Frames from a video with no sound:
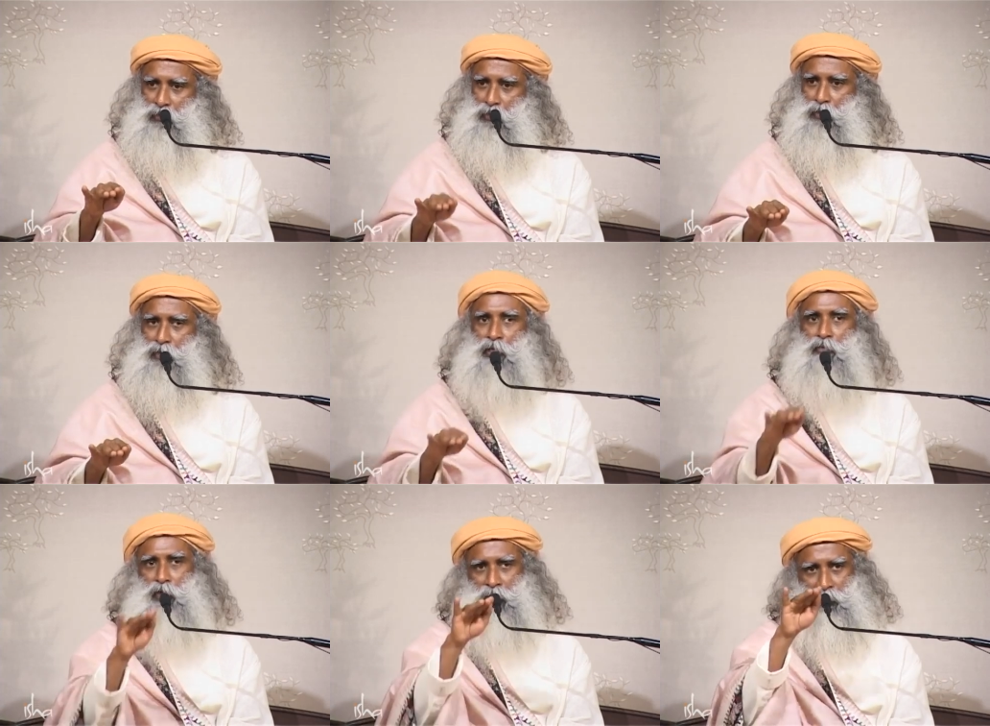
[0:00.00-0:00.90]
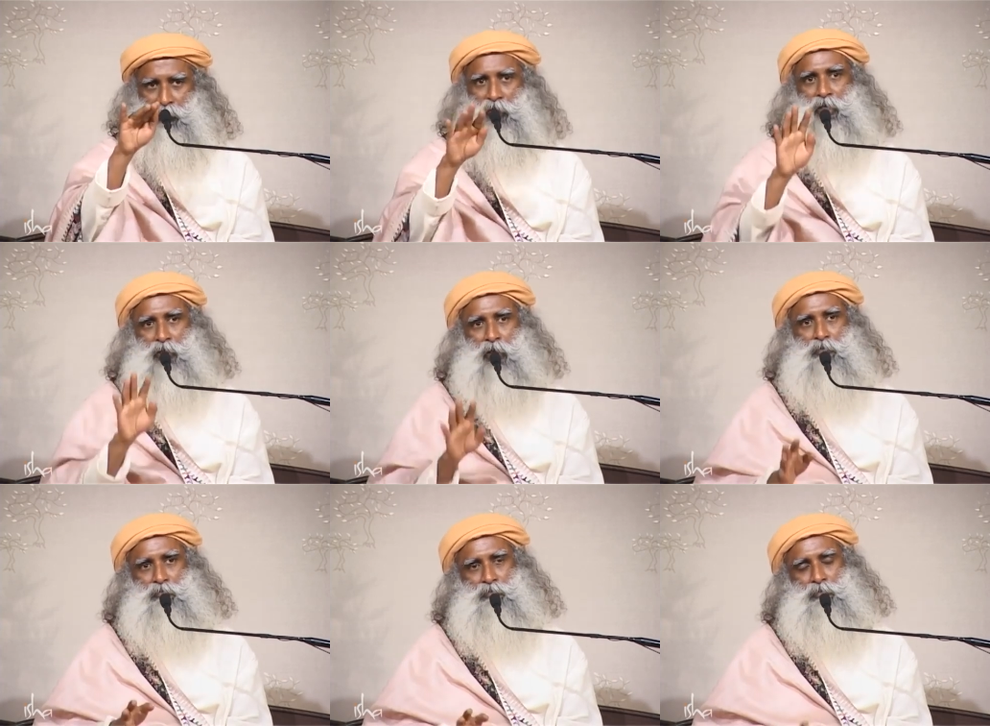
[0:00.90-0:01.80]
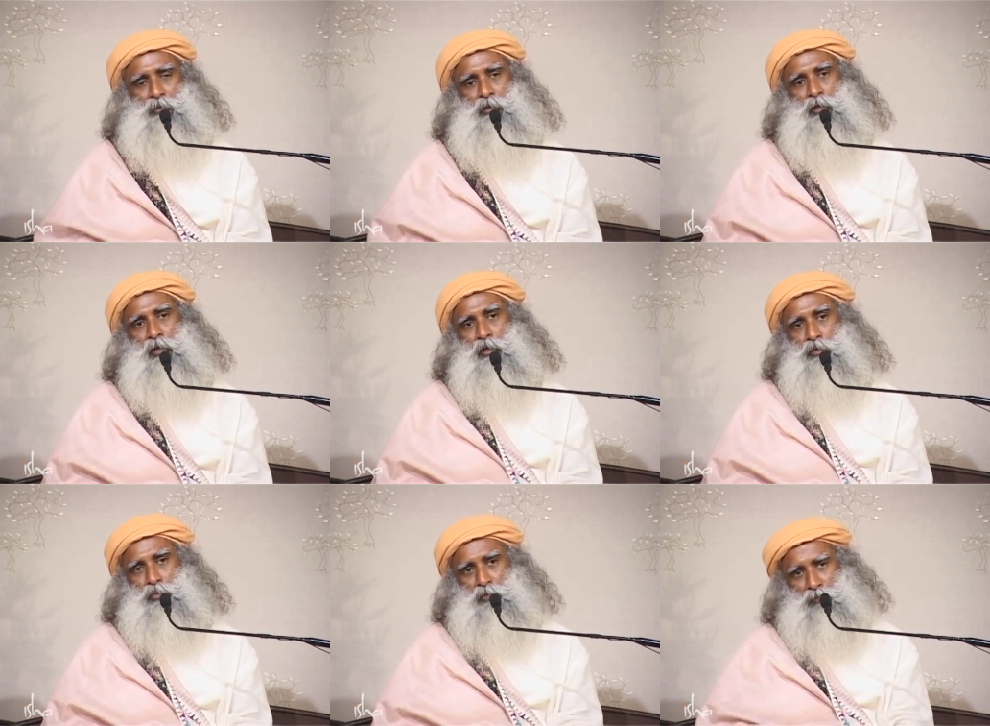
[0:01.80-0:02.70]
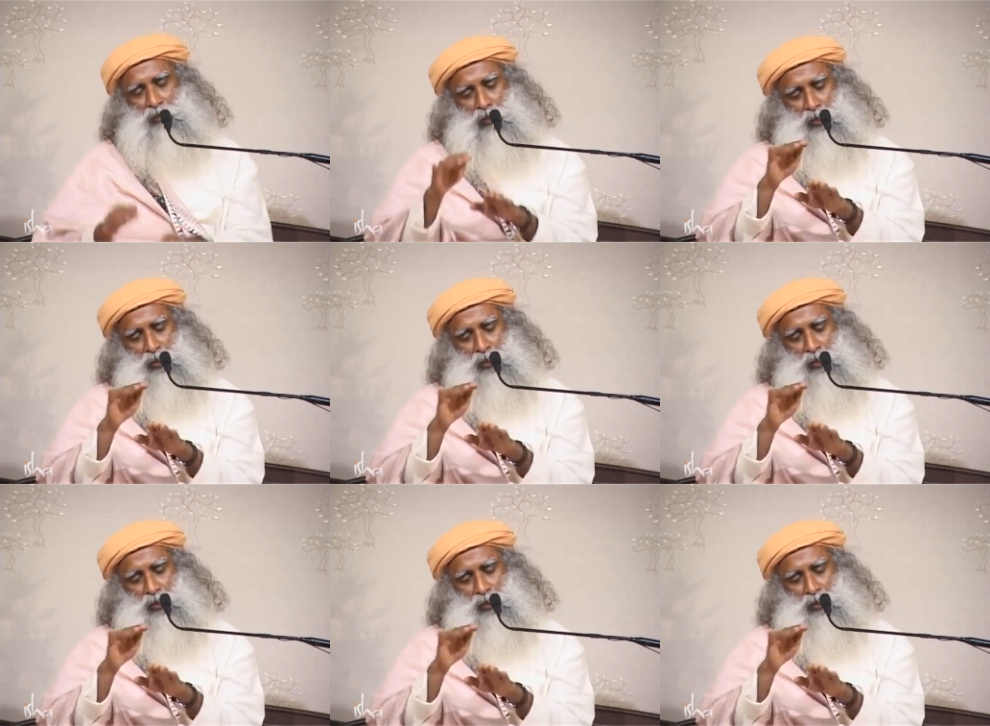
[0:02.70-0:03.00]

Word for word: lower than what it is right now. So if it